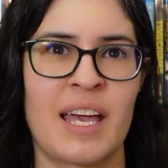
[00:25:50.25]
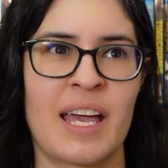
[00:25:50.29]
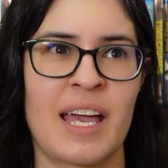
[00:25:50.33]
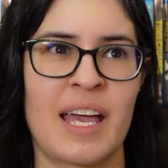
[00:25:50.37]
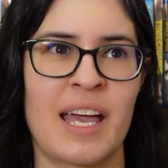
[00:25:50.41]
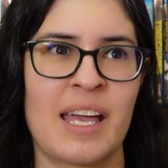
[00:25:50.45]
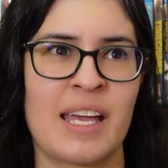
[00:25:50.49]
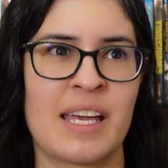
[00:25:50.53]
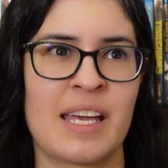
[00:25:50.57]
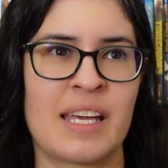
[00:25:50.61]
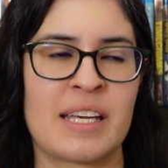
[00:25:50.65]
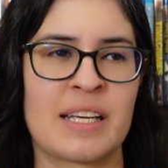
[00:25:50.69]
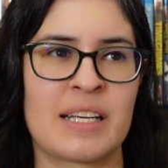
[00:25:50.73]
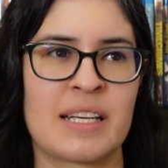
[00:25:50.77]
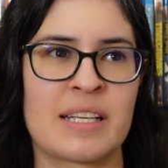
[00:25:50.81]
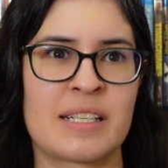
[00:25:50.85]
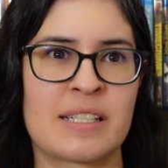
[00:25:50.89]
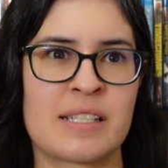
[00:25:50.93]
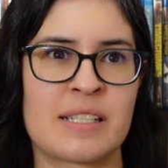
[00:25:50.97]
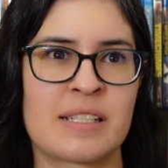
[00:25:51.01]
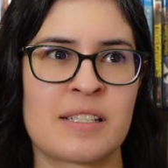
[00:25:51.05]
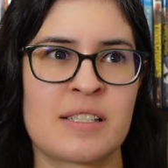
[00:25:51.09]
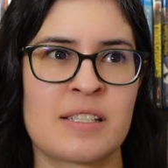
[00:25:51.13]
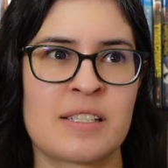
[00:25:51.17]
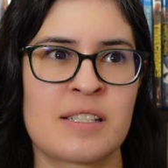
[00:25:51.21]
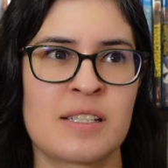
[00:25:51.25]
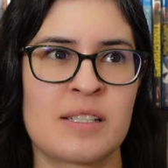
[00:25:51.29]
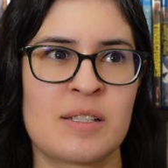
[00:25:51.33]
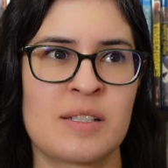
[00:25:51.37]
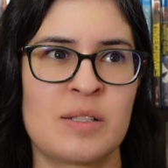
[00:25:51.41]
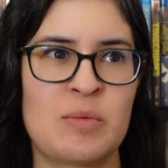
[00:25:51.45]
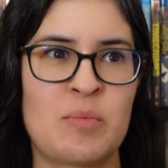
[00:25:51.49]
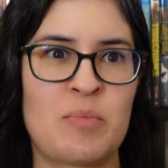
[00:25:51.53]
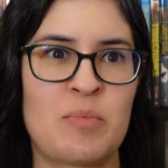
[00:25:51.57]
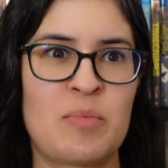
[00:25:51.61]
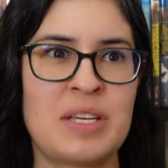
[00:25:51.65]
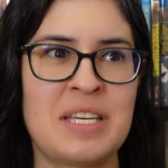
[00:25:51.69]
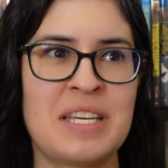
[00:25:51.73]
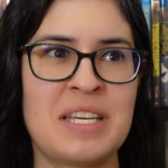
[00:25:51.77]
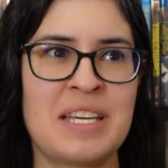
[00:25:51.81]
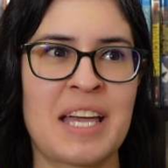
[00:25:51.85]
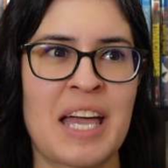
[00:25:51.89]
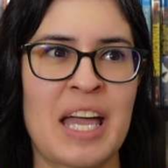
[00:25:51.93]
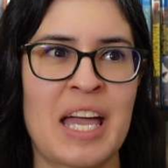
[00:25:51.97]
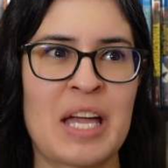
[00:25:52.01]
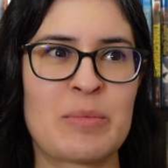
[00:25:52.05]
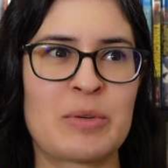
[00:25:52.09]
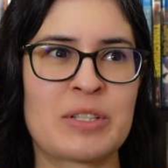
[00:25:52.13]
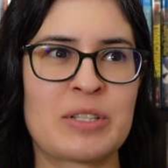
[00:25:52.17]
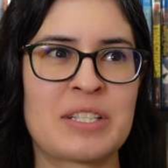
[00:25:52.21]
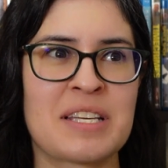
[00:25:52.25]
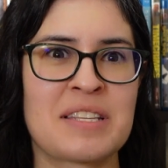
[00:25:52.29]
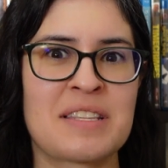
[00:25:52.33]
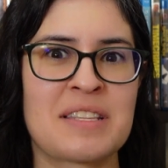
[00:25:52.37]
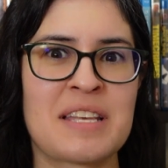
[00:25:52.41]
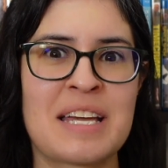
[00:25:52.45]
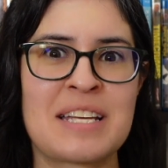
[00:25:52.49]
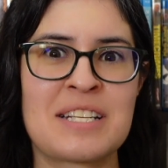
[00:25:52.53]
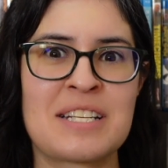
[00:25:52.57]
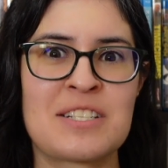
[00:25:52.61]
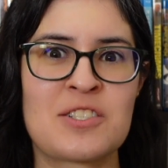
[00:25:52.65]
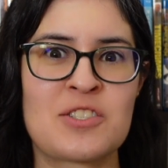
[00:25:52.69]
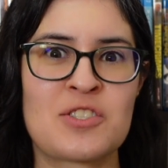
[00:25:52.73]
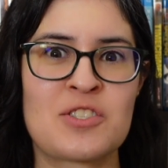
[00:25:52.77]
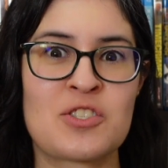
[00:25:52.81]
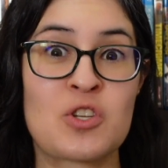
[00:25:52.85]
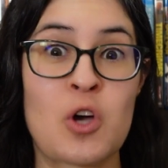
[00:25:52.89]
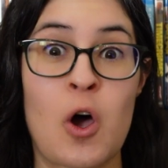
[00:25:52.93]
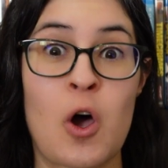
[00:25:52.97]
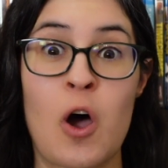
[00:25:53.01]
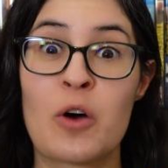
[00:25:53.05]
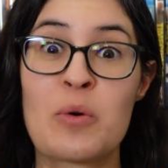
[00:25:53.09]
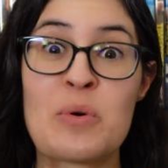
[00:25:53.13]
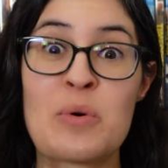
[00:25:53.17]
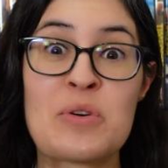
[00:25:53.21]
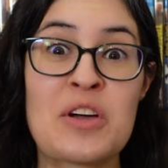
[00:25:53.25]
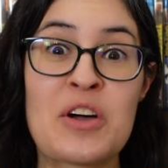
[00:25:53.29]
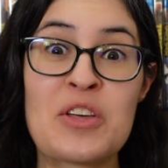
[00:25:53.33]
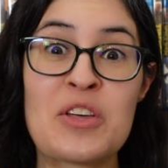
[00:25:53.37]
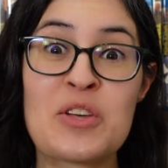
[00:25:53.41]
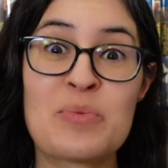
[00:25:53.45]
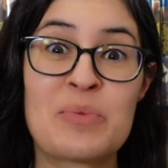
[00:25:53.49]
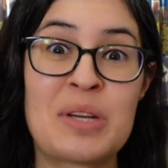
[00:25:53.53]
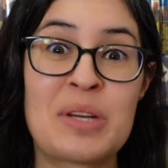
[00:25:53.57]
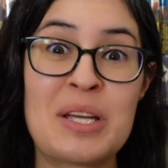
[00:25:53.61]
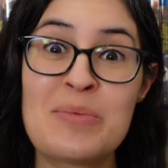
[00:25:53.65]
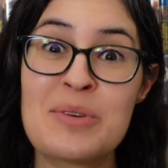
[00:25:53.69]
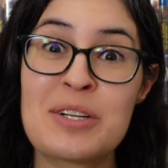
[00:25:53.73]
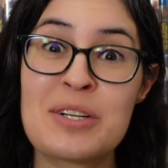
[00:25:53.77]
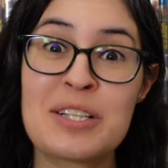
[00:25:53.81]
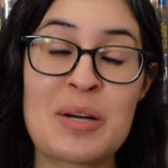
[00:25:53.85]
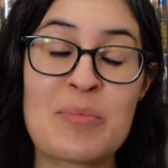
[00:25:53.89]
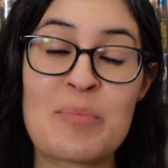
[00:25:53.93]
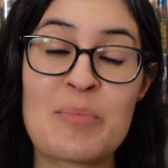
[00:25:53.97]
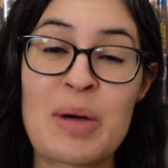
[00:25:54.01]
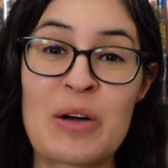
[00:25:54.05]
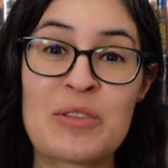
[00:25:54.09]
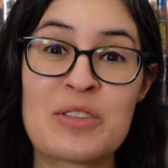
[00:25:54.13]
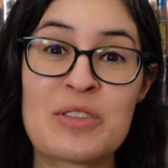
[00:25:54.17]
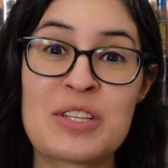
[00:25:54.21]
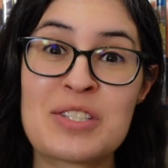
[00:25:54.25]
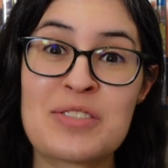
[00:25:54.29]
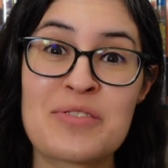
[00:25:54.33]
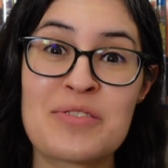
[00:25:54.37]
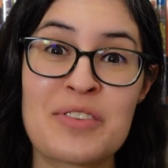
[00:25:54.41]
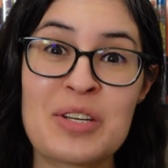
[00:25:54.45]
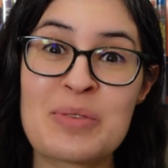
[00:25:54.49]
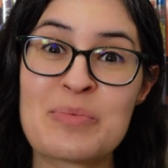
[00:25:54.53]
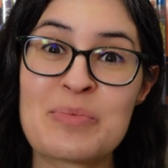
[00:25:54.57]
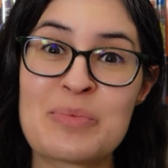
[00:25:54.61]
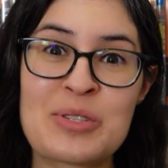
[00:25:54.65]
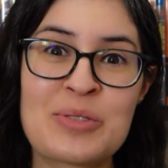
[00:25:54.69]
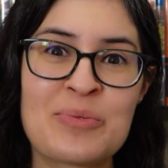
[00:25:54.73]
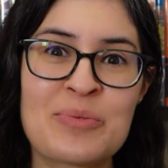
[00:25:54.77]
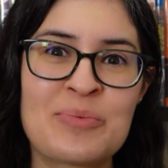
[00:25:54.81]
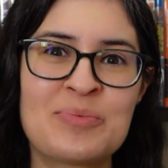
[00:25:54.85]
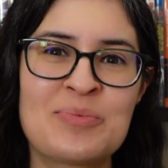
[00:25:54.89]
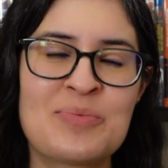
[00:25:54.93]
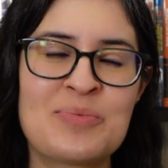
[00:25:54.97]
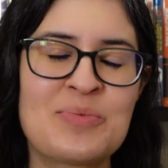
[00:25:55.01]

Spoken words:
and being able to then talk with other people about these films.